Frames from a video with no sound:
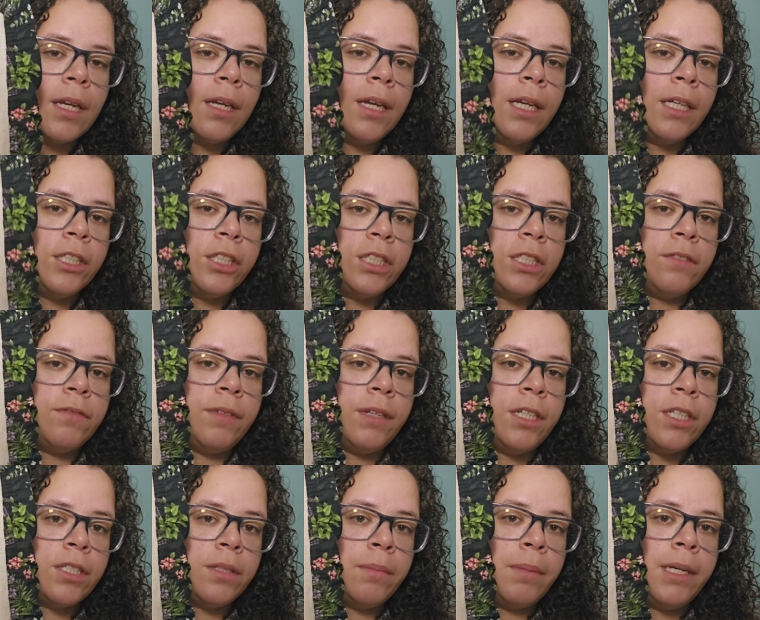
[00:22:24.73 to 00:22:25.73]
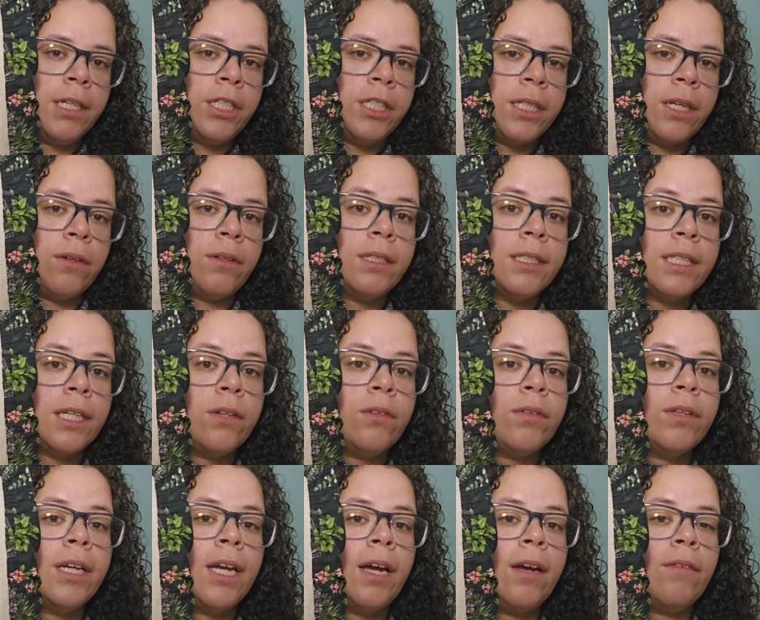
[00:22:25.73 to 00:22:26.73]
and just finish the pages out because I
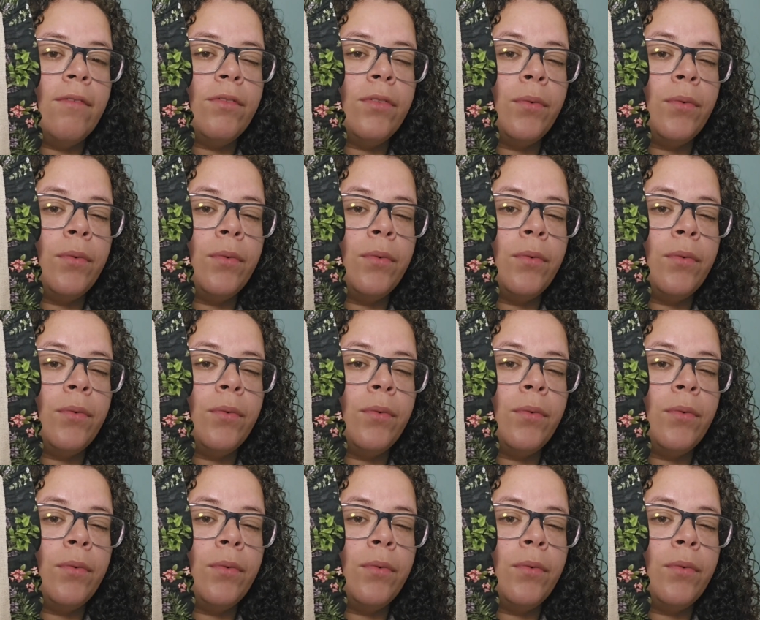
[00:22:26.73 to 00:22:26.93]
only have